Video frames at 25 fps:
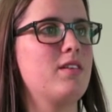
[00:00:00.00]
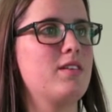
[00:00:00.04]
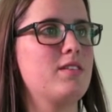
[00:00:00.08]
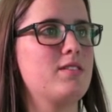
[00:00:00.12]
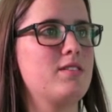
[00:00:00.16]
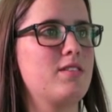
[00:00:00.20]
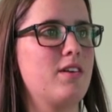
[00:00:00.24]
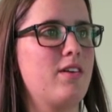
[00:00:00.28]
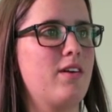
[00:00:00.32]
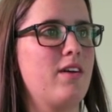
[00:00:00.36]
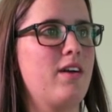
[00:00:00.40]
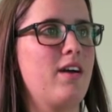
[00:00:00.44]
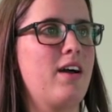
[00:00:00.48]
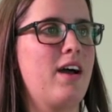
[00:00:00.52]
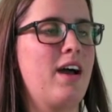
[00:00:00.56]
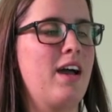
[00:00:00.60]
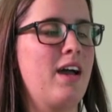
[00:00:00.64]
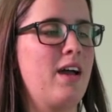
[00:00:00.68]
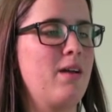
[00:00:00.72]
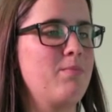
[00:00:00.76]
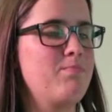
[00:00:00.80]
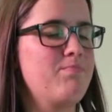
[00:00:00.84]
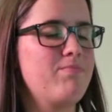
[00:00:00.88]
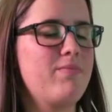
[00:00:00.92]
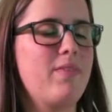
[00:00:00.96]
So
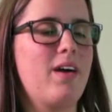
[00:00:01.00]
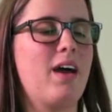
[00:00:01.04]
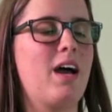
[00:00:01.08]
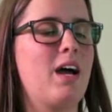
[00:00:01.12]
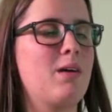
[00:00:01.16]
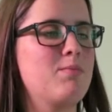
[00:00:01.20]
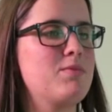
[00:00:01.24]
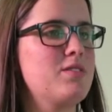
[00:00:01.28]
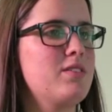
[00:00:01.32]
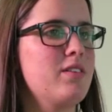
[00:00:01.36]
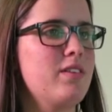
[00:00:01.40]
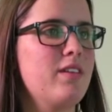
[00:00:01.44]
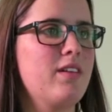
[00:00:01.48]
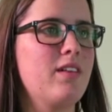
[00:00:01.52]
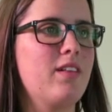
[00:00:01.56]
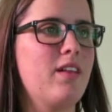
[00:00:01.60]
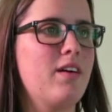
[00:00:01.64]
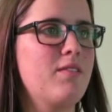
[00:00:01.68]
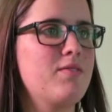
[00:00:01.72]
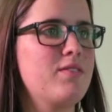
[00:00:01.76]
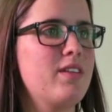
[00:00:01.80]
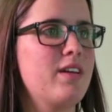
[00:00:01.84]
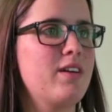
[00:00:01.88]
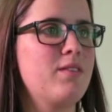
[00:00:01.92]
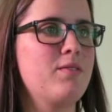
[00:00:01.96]
I absolutely
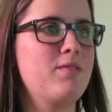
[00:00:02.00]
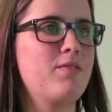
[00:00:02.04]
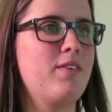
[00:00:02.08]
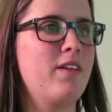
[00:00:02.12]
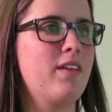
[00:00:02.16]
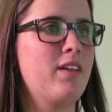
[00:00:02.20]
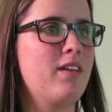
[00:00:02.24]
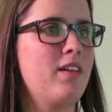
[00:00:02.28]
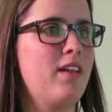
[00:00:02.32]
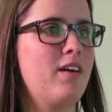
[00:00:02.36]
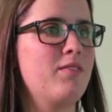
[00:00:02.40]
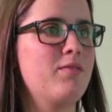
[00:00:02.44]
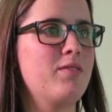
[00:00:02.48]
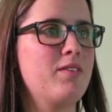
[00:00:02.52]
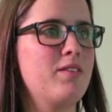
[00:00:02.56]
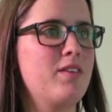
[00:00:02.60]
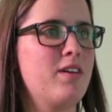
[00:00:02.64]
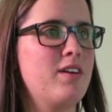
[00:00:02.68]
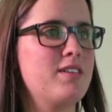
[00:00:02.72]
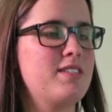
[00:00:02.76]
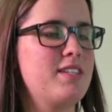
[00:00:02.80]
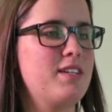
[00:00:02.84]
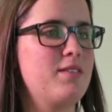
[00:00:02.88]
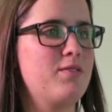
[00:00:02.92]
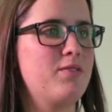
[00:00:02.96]
loved that, fell in love with
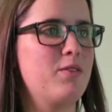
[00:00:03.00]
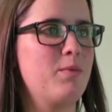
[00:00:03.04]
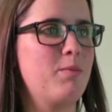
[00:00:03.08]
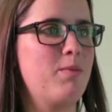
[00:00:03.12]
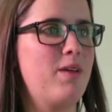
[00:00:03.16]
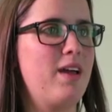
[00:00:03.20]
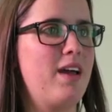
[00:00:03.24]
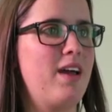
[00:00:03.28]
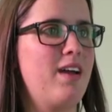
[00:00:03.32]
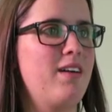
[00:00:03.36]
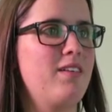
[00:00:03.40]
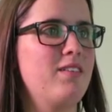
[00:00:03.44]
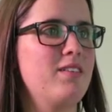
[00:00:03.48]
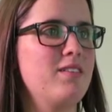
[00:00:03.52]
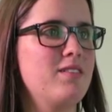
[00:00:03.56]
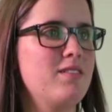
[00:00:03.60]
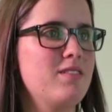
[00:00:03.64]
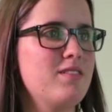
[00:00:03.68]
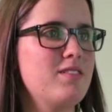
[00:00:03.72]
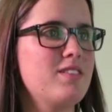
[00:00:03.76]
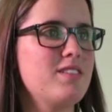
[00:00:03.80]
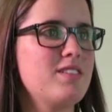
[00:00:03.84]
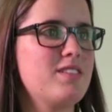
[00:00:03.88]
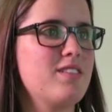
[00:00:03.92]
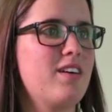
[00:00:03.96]
nursing from there
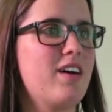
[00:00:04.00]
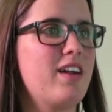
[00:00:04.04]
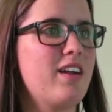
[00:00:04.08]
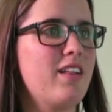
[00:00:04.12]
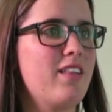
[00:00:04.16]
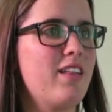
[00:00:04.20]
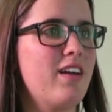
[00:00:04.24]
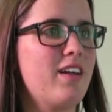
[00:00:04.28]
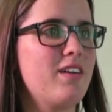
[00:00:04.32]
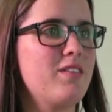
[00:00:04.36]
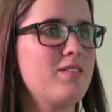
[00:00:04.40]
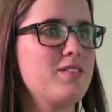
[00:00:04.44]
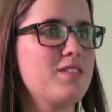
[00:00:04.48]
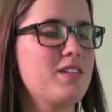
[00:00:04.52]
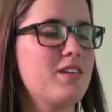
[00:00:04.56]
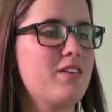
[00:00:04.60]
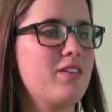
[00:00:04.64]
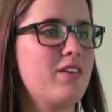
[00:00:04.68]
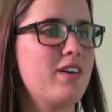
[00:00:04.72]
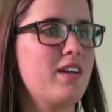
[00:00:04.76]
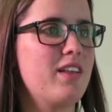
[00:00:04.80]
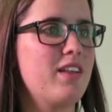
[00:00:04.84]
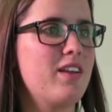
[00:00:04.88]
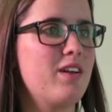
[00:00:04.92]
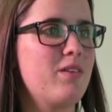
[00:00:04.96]
and decided that it was a
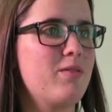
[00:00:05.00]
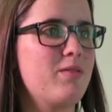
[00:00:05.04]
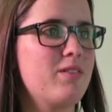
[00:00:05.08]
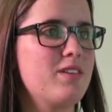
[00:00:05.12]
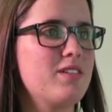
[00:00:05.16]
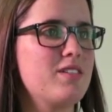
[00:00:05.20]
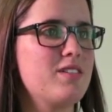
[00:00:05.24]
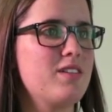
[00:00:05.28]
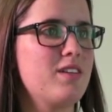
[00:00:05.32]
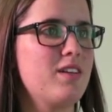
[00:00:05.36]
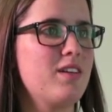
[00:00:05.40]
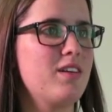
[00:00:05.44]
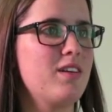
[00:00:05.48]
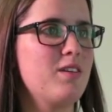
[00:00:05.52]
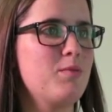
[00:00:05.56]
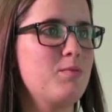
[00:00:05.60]
career that I wanted to